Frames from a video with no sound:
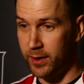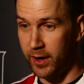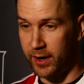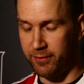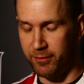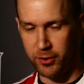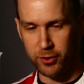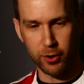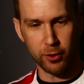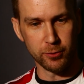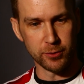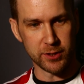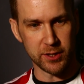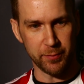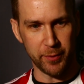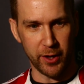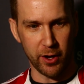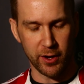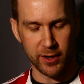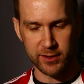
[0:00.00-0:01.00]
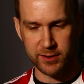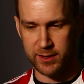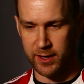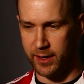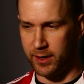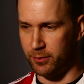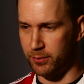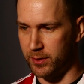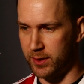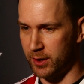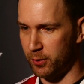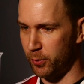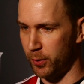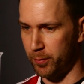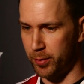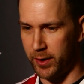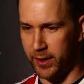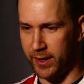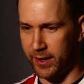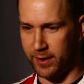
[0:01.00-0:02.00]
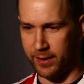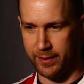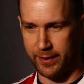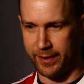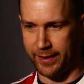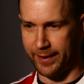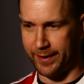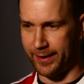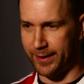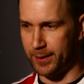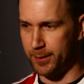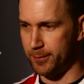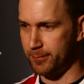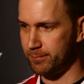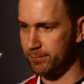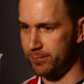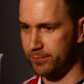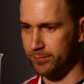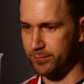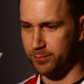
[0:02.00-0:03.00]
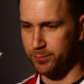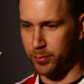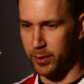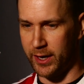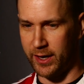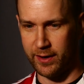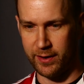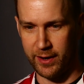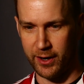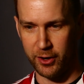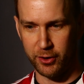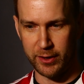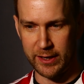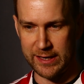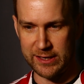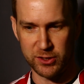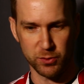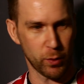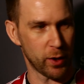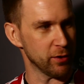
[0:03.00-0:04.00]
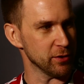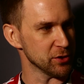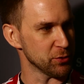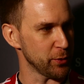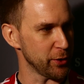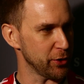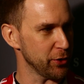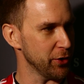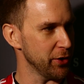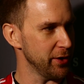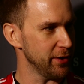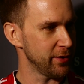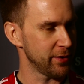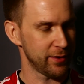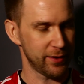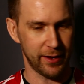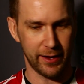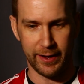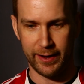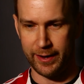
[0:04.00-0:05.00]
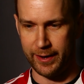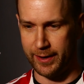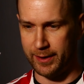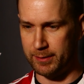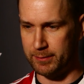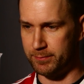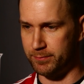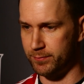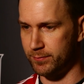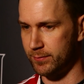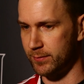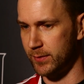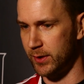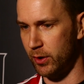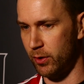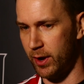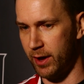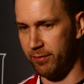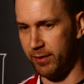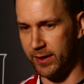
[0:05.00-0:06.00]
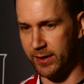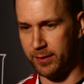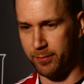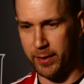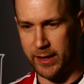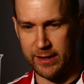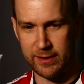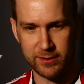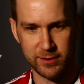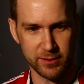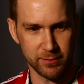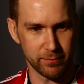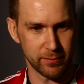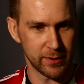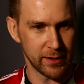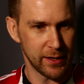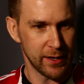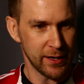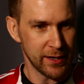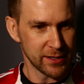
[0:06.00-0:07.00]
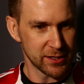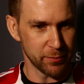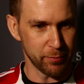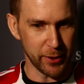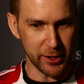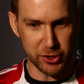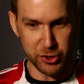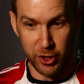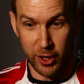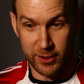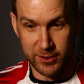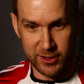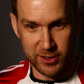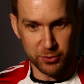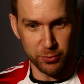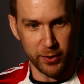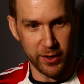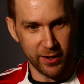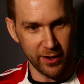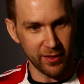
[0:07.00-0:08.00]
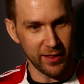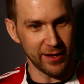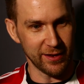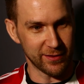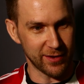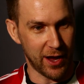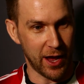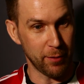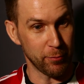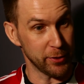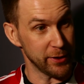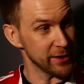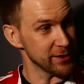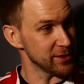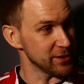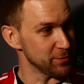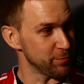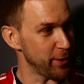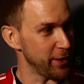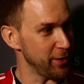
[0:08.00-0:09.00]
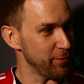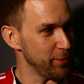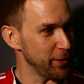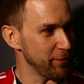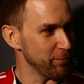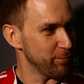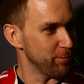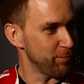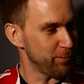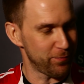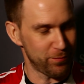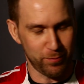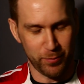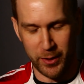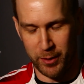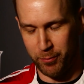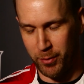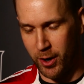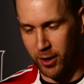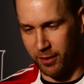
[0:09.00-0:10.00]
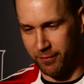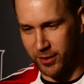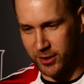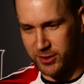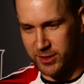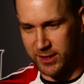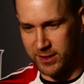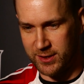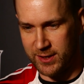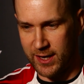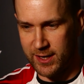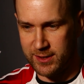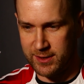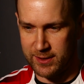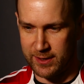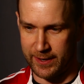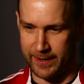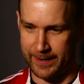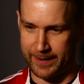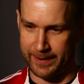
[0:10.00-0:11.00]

Not even close, to be honest. I don't think we're playing nearly as well as we could. You know, I've had to make some big shots this week. I think timeliness has been a big part of our success.